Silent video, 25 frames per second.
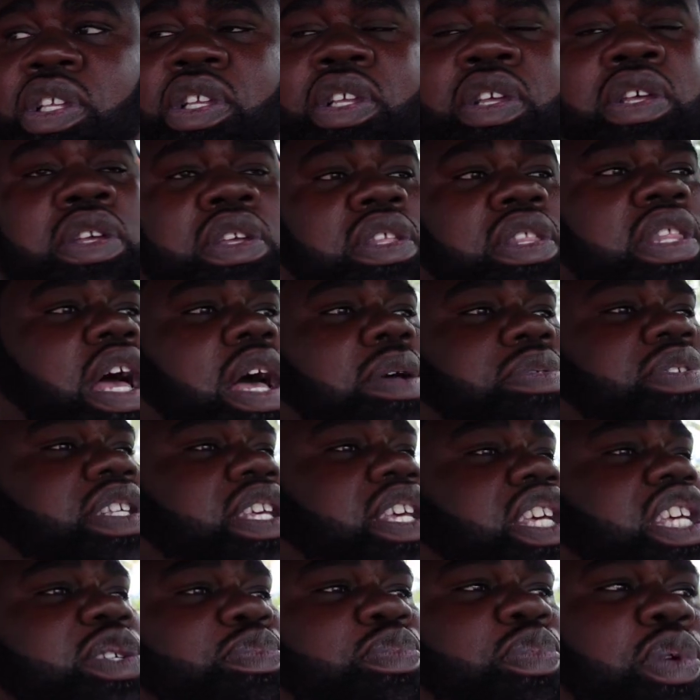You know what I'm
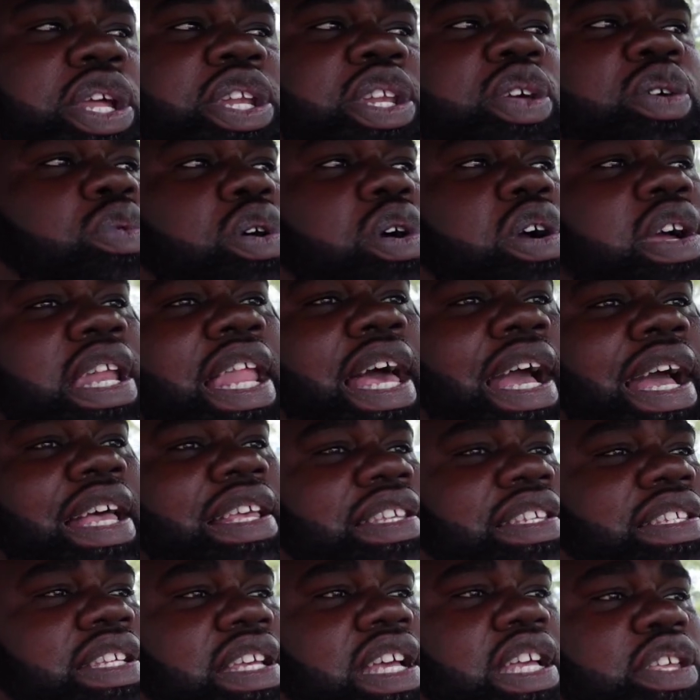saying? Spread the word. Like I
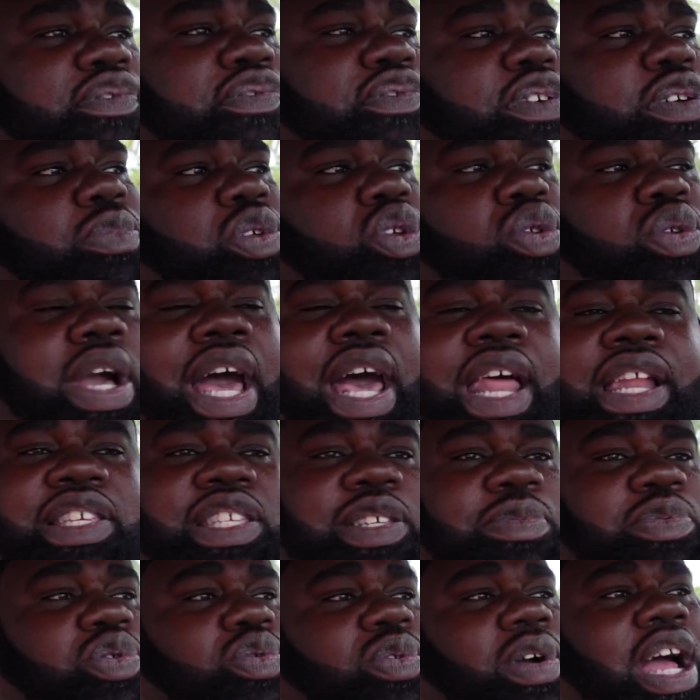said, you feel me? You got to
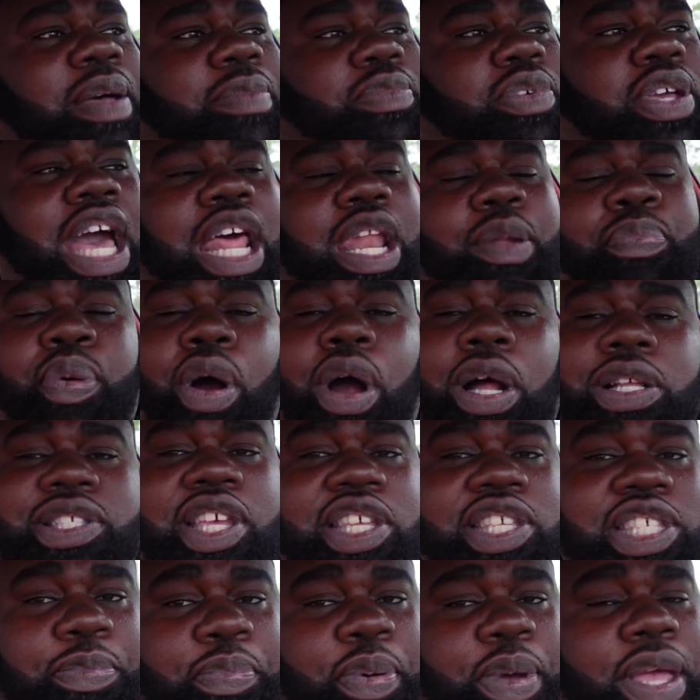subscribe. You got to
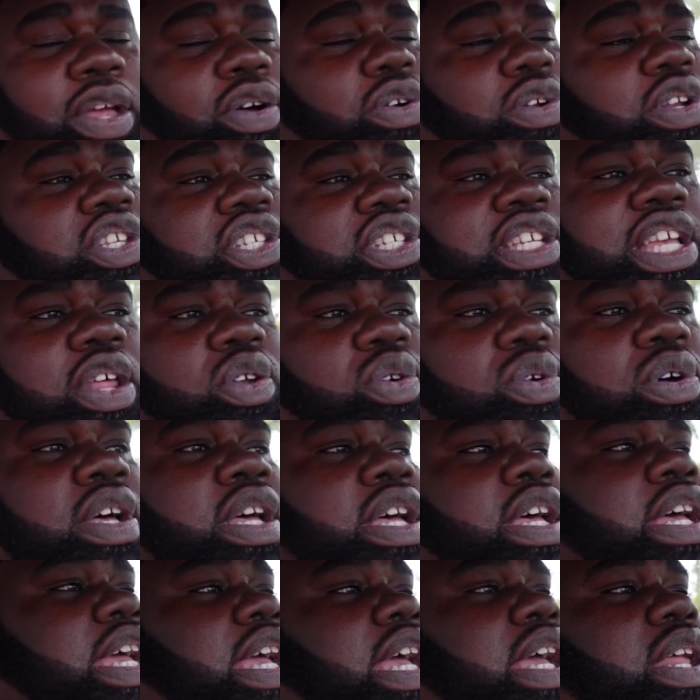participate on the channel
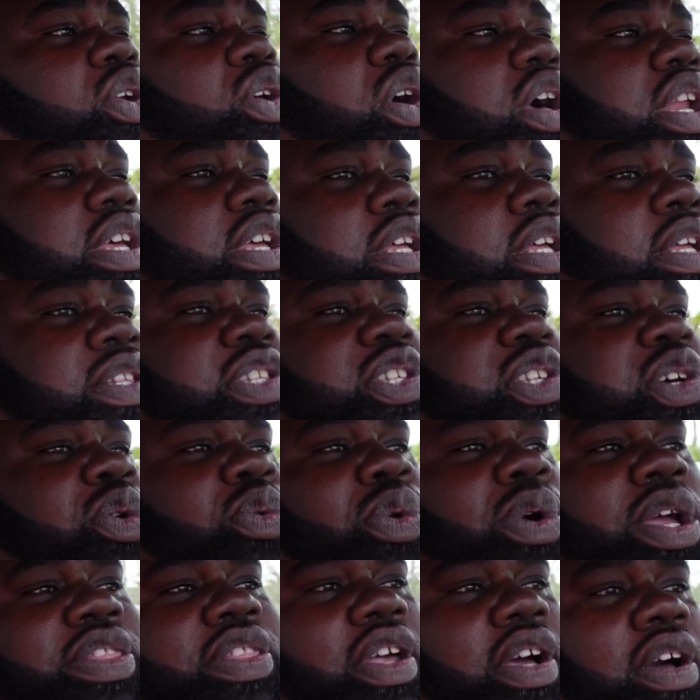in order to
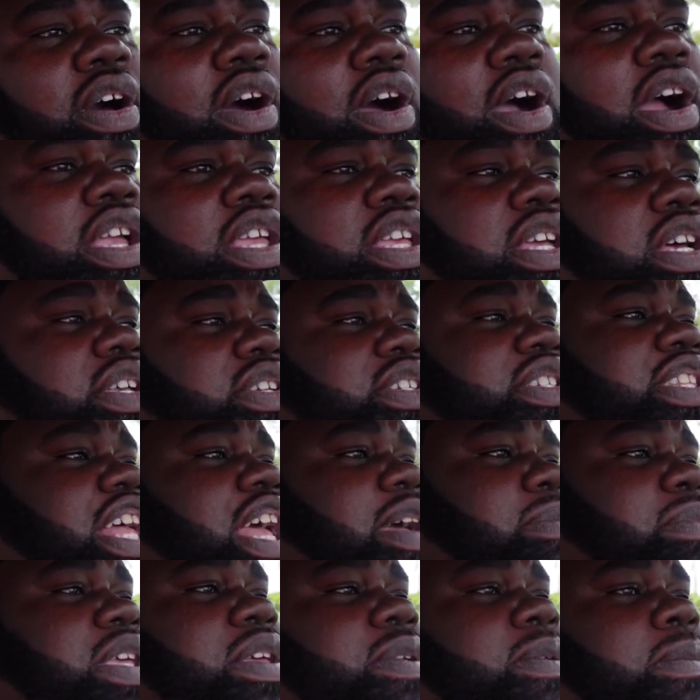win the car. You
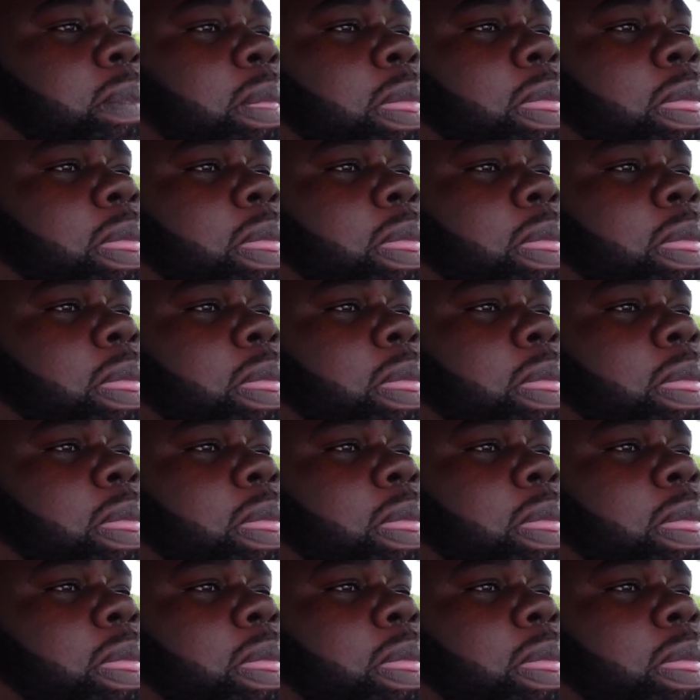understand me?